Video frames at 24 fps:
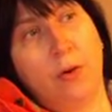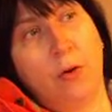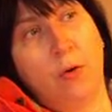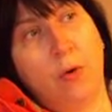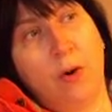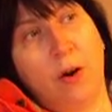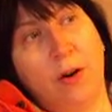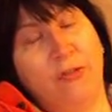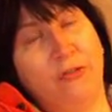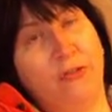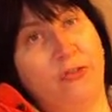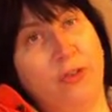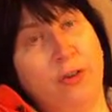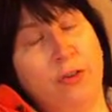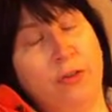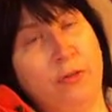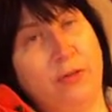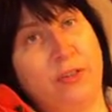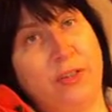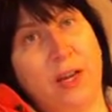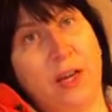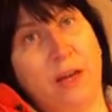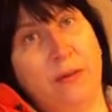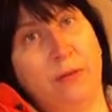So our
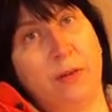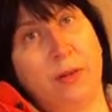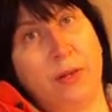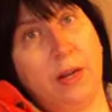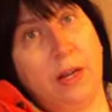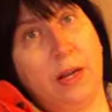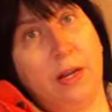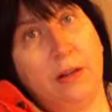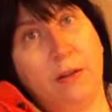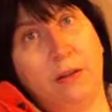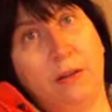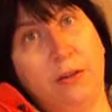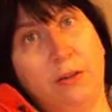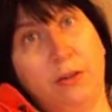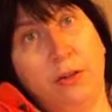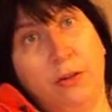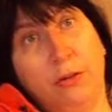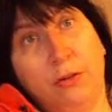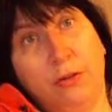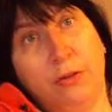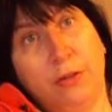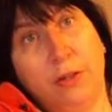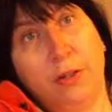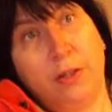foods haven't had the
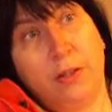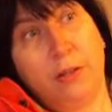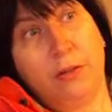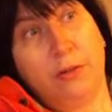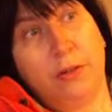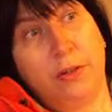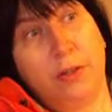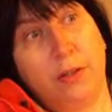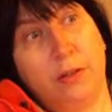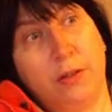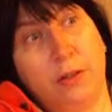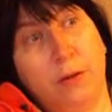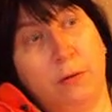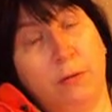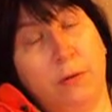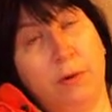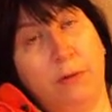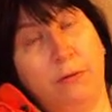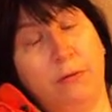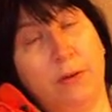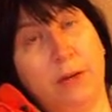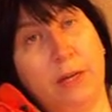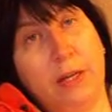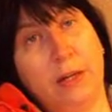nutrients in
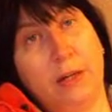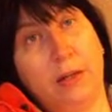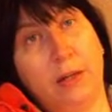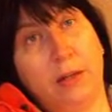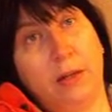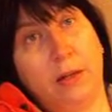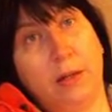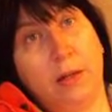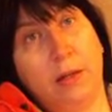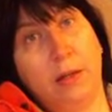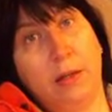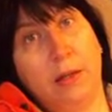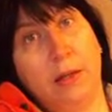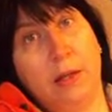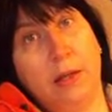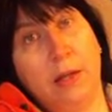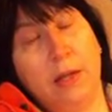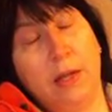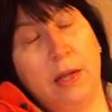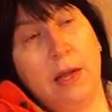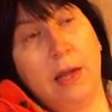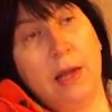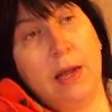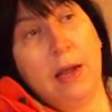that we've needed.
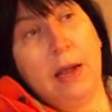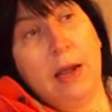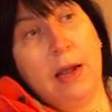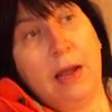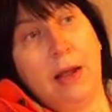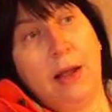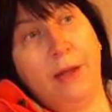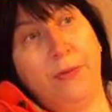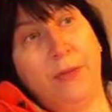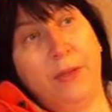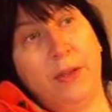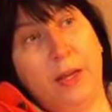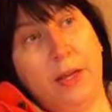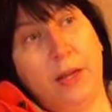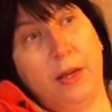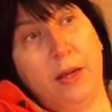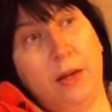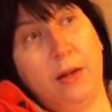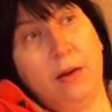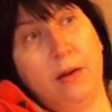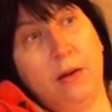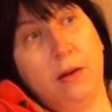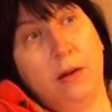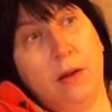And
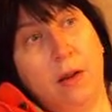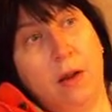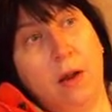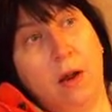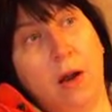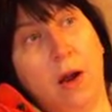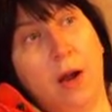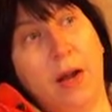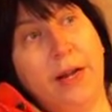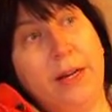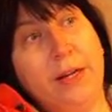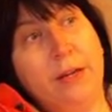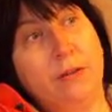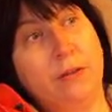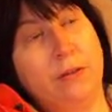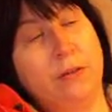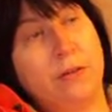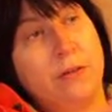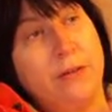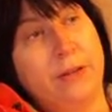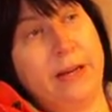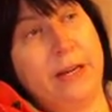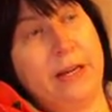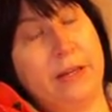then I
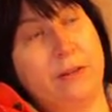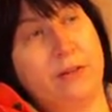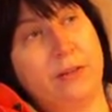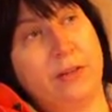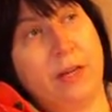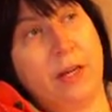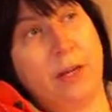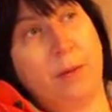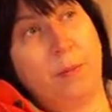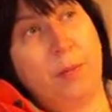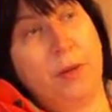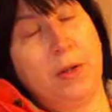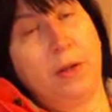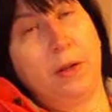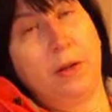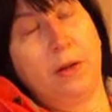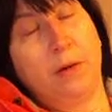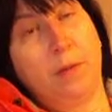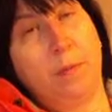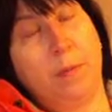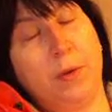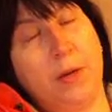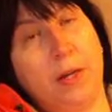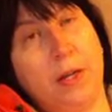owned a landscaping
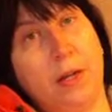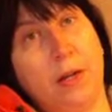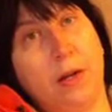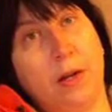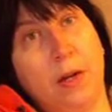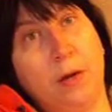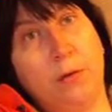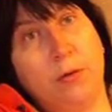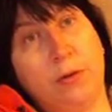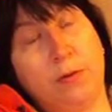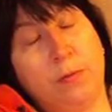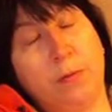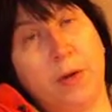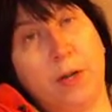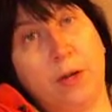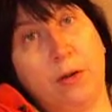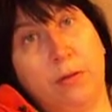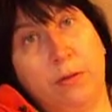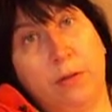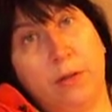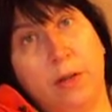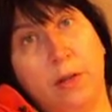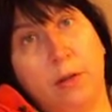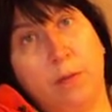company and I was
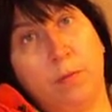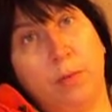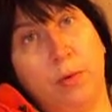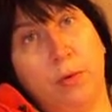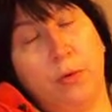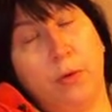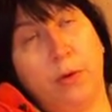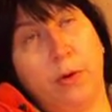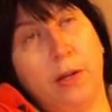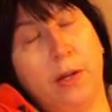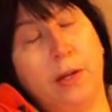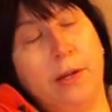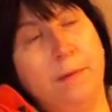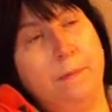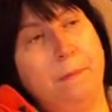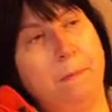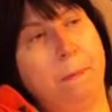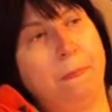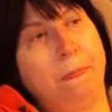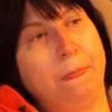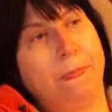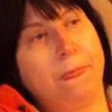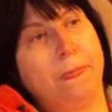my only employee.